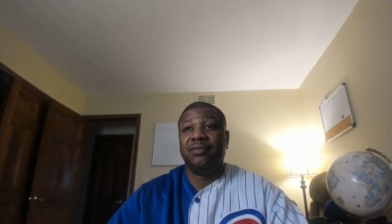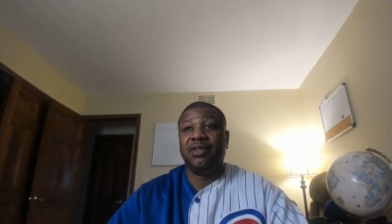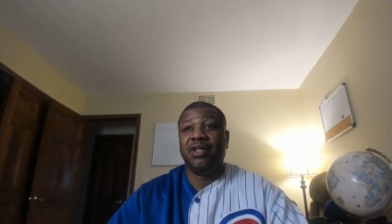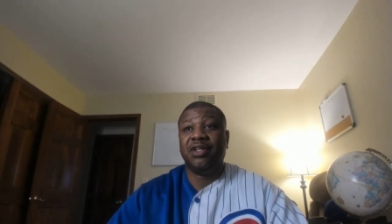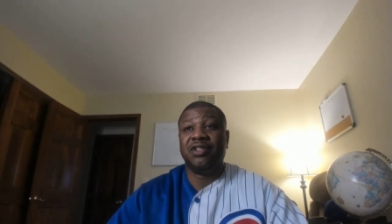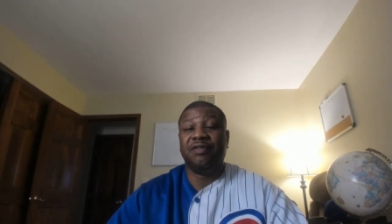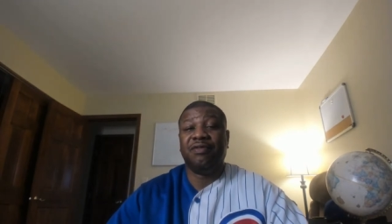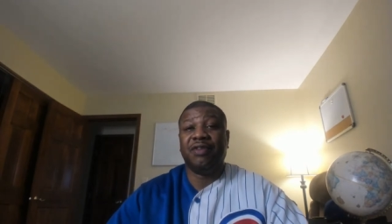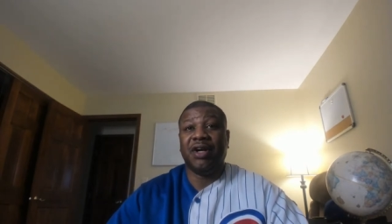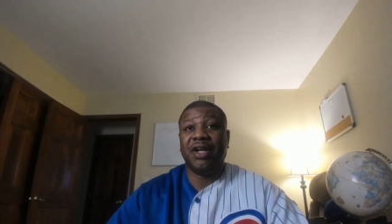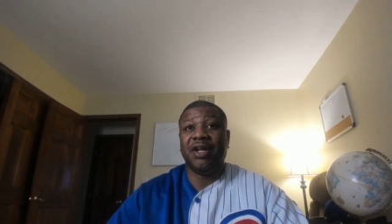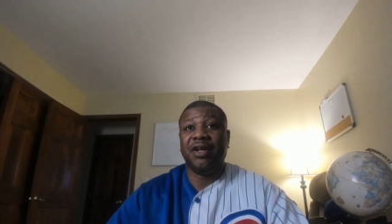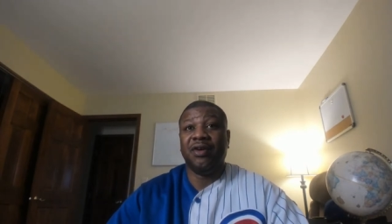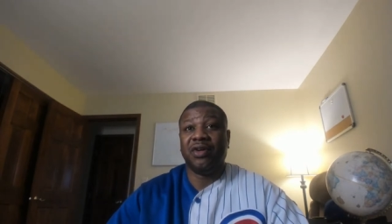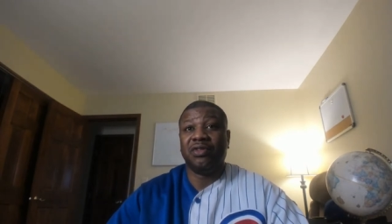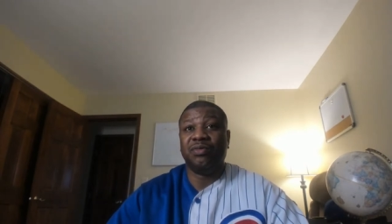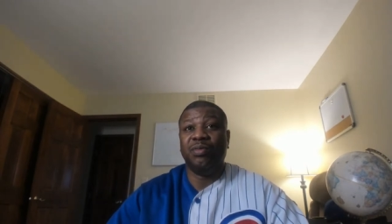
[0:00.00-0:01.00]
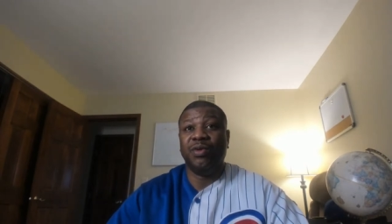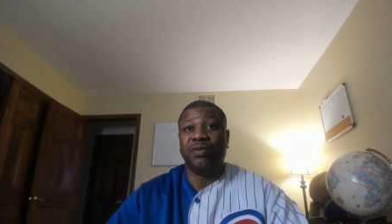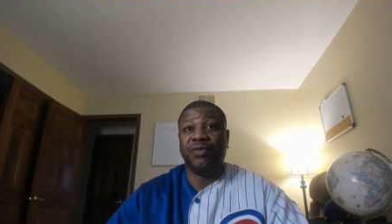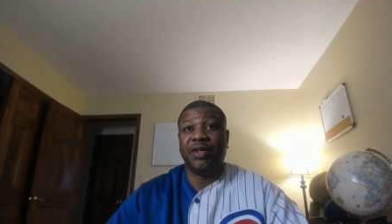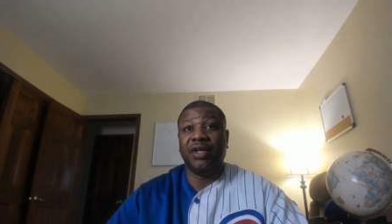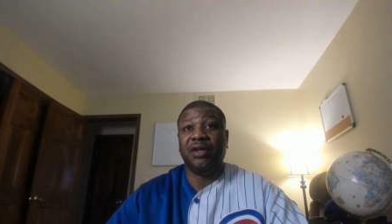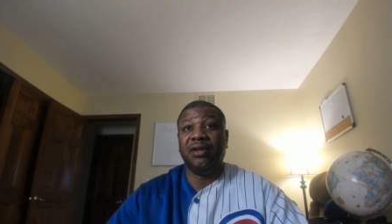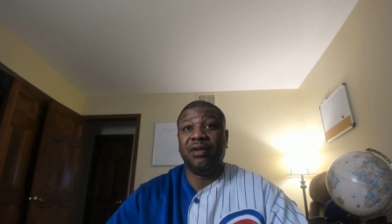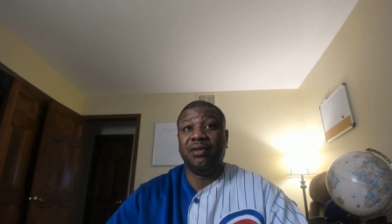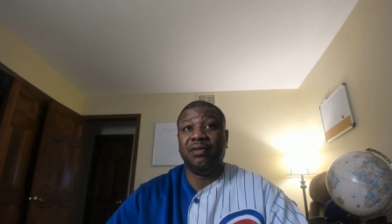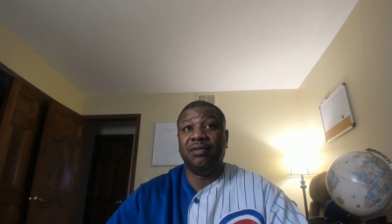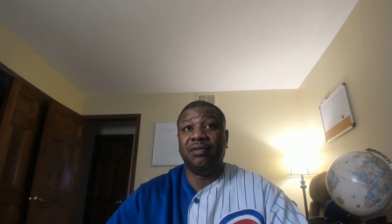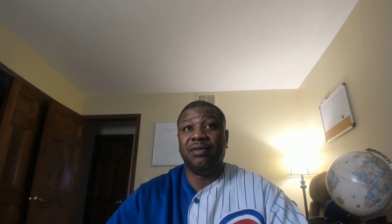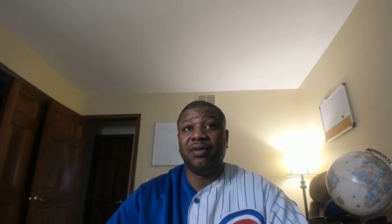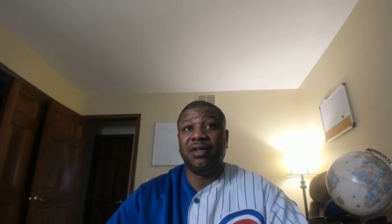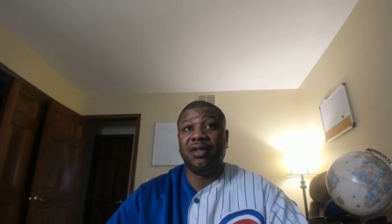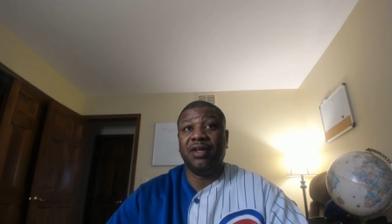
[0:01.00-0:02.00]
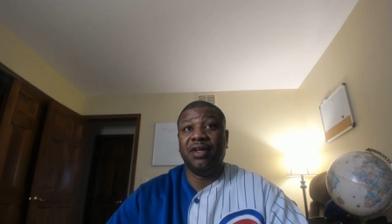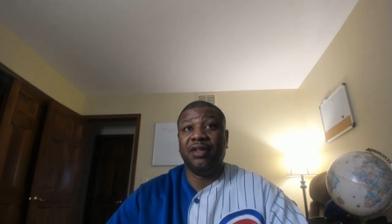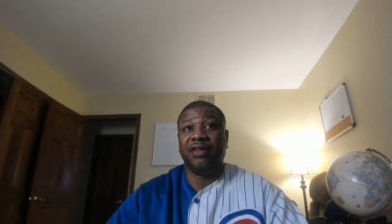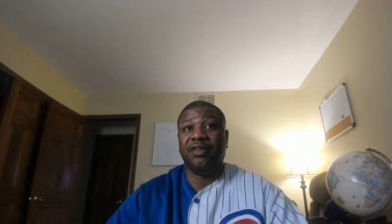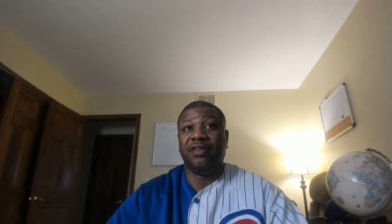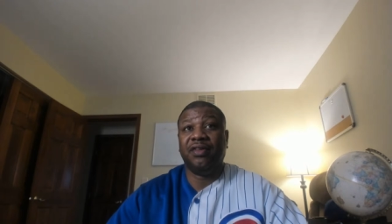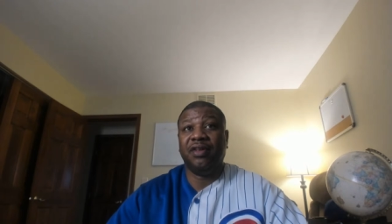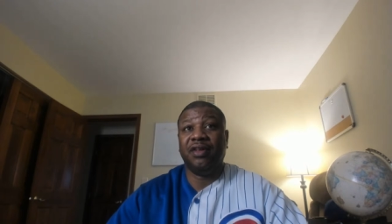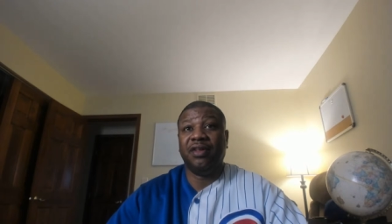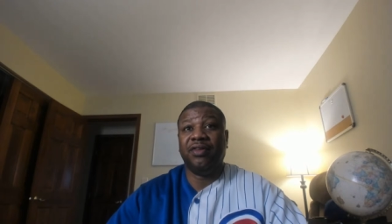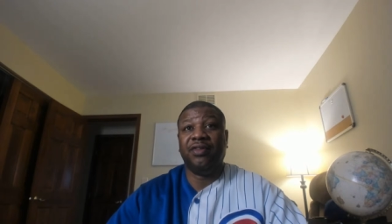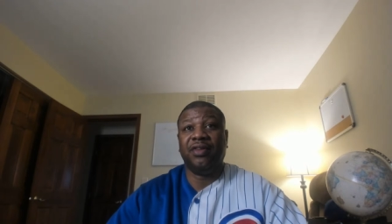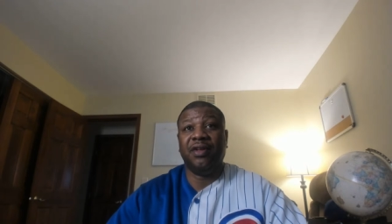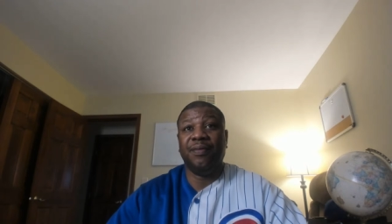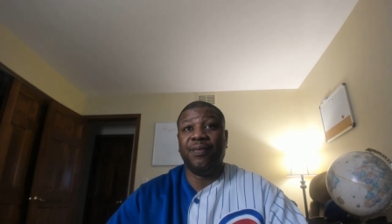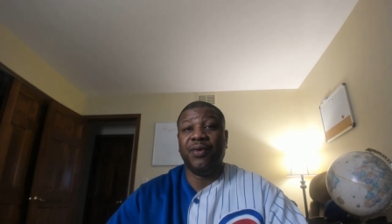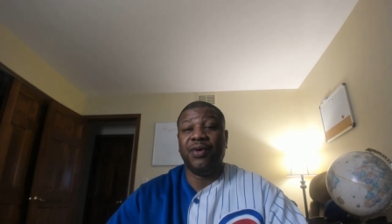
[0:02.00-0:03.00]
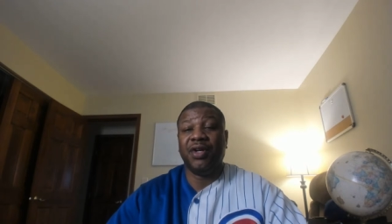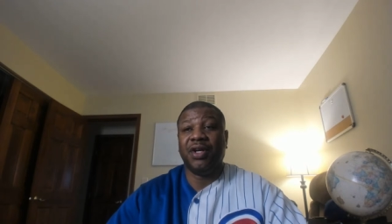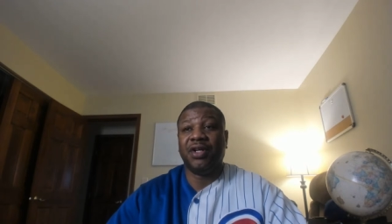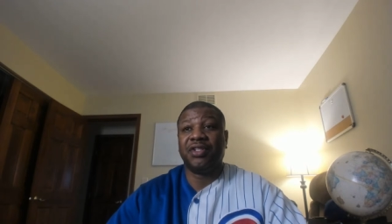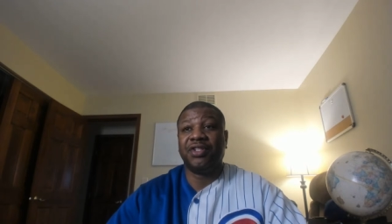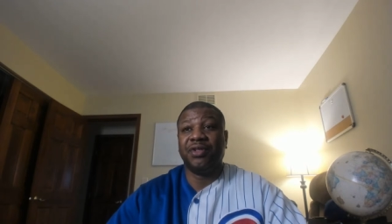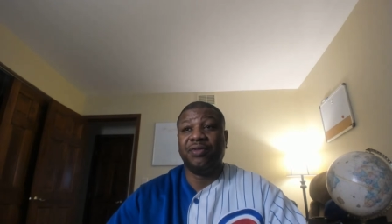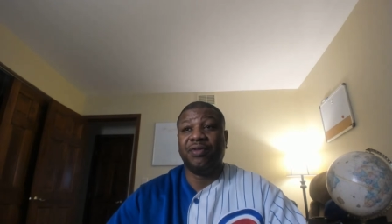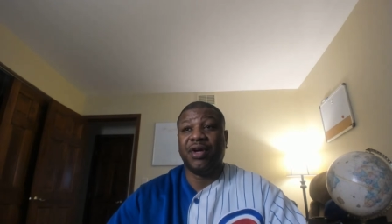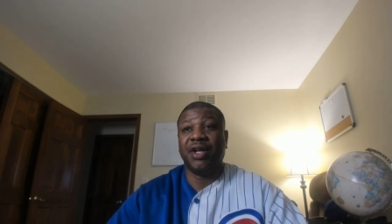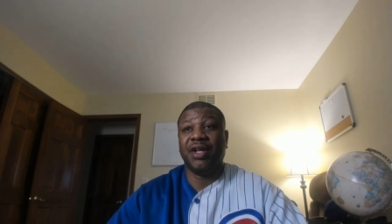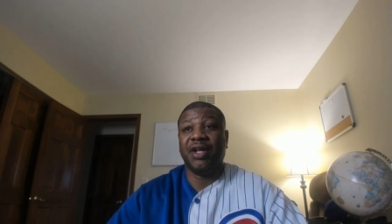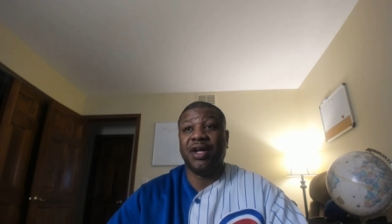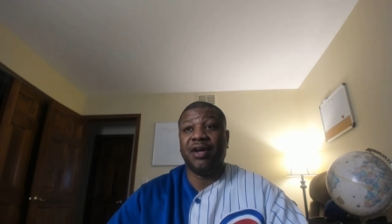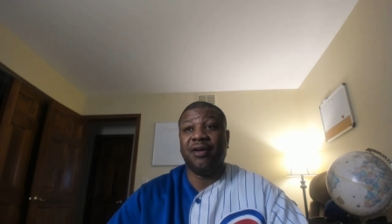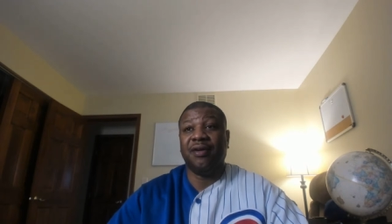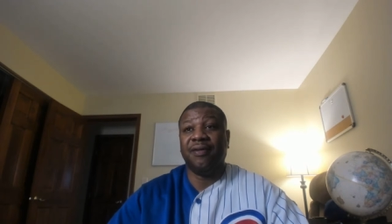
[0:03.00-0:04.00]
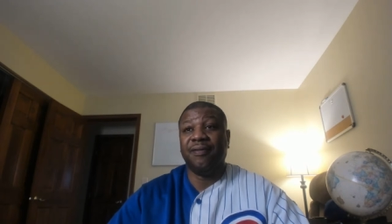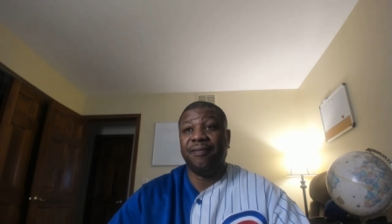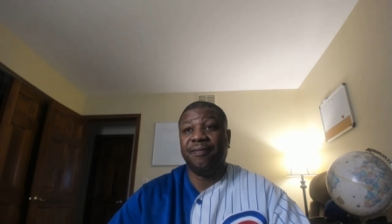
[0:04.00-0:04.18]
There's a Von Erichs movie. It's it's in production right now.